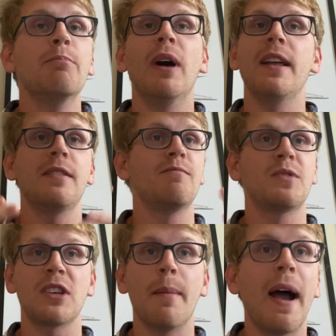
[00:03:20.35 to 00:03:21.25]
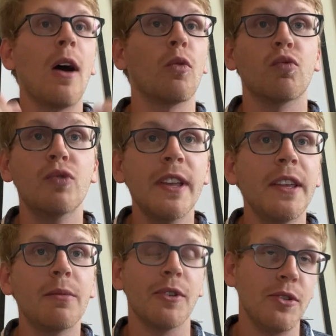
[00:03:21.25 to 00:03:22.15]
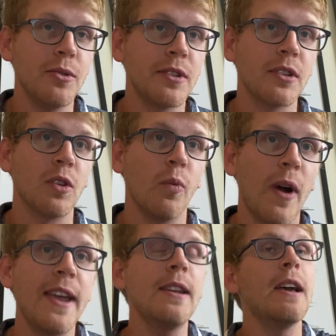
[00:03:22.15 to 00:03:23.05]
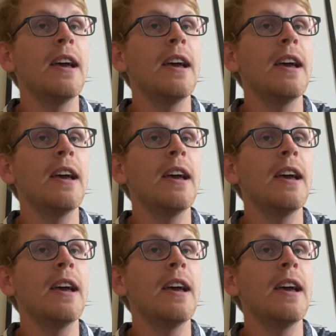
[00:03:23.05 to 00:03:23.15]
but somehow really reduces the weight,